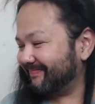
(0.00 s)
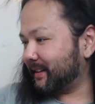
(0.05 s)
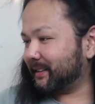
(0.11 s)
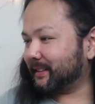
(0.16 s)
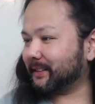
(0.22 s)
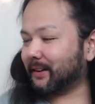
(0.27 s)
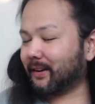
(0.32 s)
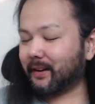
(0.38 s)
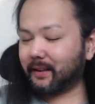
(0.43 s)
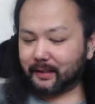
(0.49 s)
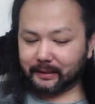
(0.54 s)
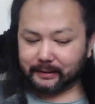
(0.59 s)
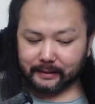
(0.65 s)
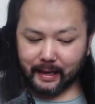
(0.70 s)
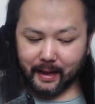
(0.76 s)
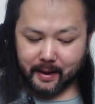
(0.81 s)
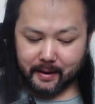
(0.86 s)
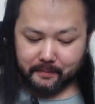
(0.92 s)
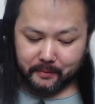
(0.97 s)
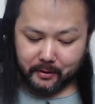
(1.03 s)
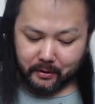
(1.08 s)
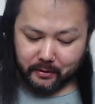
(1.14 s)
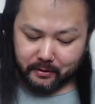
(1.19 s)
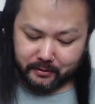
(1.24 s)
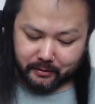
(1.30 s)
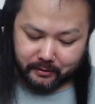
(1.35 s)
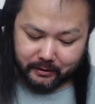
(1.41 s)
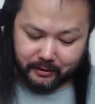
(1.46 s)
So I guess I'm
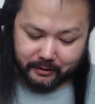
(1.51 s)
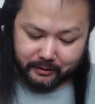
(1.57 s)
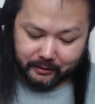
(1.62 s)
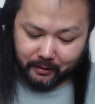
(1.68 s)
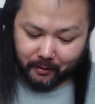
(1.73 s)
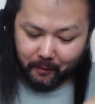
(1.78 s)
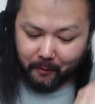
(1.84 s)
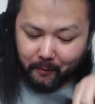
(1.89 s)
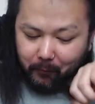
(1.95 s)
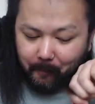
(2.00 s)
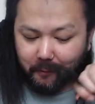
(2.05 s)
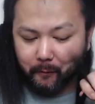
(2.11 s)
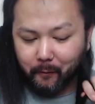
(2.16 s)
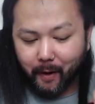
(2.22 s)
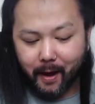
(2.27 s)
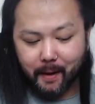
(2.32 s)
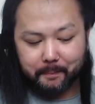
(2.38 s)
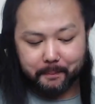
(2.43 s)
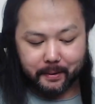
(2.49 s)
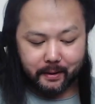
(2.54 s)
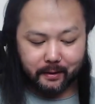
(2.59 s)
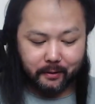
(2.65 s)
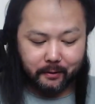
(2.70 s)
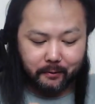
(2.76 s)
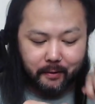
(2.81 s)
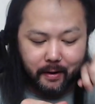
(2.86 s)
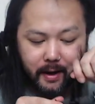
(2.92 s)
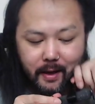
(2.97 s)
going to just wrap it
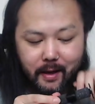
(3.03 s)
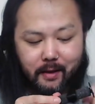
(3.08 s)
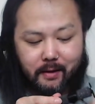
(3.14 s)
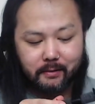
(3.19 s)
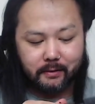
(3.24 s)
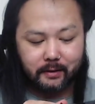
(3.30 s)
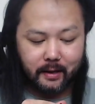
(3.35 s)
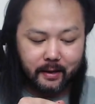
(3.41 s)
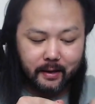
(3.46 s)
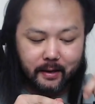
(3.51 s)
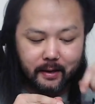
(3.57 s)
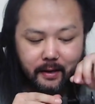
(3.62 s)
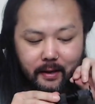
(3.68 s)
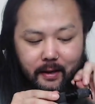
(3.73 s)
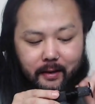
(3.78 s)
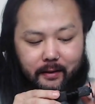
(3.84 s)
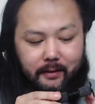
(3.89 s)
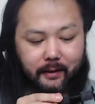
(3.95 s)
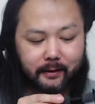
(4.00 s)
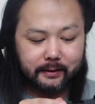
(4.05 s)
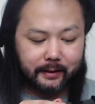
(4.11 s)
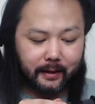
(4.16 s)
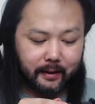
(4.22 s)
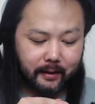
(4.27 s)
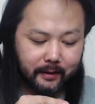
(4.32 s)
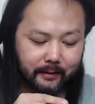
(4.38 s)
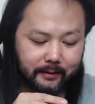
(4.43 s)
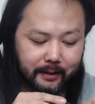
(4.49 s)
around. They
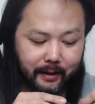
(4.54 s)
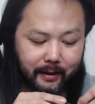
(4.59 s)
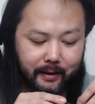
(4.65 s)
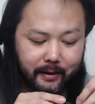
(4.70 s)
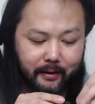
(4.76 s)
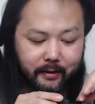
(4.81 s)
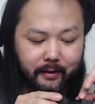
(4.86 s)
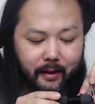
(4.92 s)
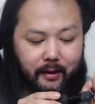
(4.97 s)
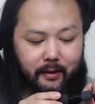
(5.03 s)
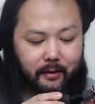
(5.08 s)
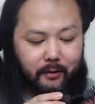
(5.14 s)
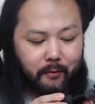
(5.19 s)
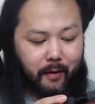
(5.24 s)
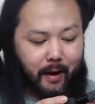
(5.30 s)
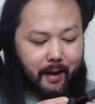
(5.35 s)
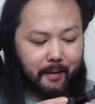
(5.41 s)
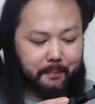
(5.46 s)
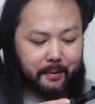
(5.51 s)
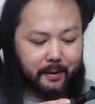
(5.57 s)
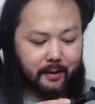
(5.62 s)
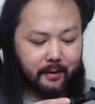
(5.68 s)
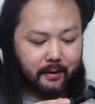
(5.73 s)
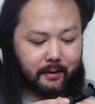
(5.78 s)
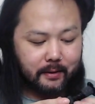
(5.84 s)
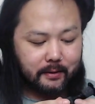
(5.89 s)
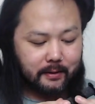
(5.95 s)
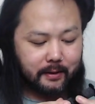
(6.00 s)
say the tighter that you wrap
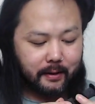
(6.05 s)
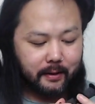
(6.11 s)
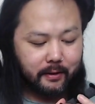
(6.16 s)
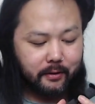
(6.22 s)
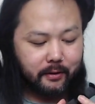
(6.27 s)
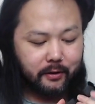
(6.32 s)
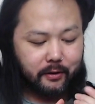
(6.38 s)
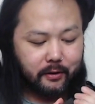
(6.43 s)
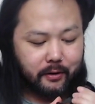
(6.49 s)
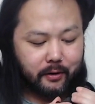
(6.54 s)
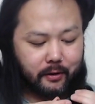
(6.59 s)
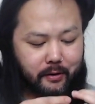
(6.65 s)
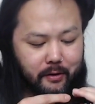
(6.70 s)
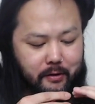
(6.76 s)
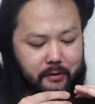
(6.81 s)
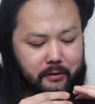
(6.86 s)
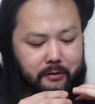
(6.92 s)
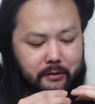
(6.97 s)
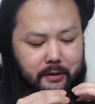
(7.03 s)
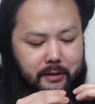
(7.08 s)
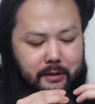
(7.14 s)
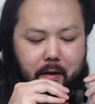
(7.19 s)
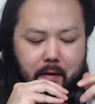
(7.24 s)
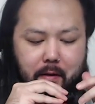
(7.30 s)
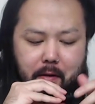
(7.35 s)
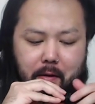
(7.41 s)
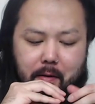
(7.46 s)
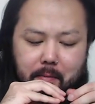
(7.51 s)
it, the tighter your curls.
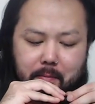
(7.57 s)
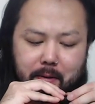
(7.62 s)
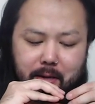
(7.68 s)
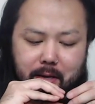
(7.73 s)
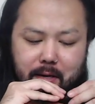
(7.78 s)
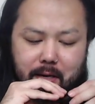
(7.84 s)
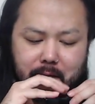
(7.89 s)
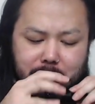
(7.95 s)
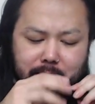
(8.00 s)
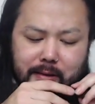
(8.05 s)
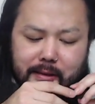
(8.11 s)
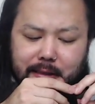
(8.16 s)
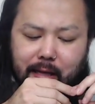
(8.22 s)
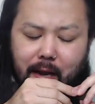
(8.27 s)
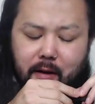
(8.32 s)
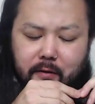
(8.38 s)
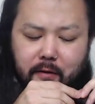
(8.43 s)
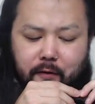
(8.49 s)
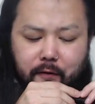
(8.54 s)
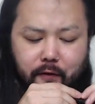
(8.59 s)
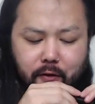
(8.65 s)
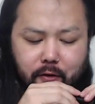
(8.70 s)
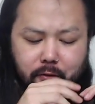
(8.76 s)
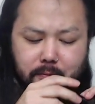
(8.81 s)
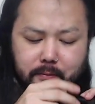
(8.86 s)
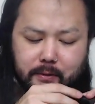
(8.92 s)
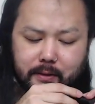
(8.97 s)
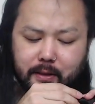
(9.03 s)
It is
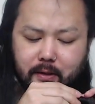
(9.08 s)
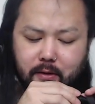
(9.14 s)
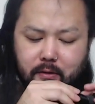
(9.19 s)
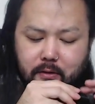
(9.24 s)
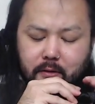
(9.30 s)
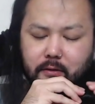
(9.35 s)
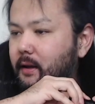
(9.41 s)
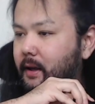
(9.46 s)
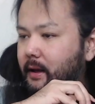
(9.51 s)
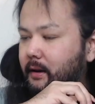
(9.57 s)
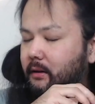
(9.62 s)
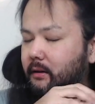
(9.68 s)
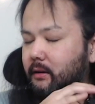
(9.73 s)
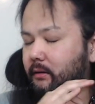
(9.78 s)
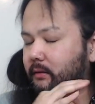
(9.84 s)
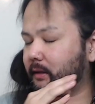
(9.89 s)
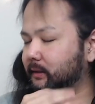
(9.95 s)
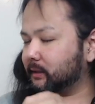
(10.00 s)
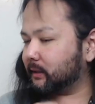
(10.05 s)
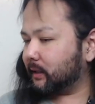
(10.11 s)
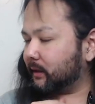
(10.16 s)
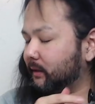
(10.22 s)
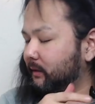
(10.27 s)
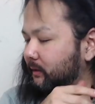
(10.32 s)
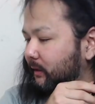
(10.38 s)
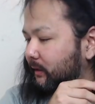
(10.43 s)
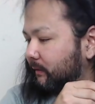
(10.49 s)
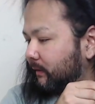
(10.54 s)
styrofoam, so I don't know. This thing
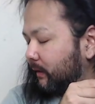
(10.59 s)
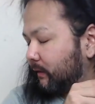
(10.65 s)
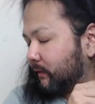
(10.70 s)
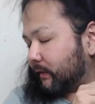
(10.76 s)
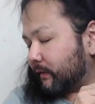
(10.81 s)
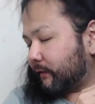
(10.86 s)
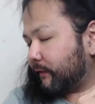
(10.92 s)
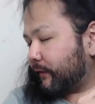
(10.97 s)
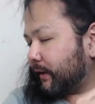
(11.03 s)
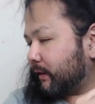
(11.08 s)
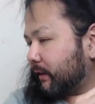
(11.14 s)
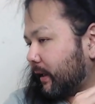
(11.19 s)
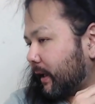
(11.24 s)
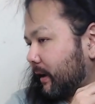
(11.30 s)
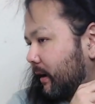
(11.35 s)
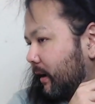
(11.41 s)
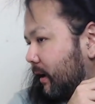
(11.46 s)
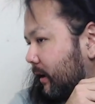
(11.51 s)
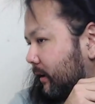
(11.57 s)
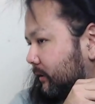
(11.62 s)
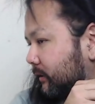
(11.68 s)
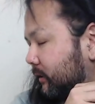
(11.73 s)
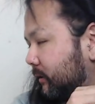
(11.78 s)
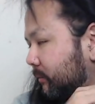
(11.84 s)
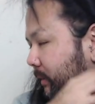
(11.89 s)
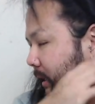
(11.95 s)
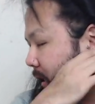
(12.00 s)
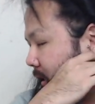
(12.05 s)
doesn't even feel that hot
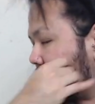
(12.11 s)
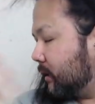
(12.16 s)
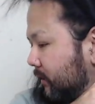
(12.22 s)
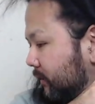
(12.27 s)
to me.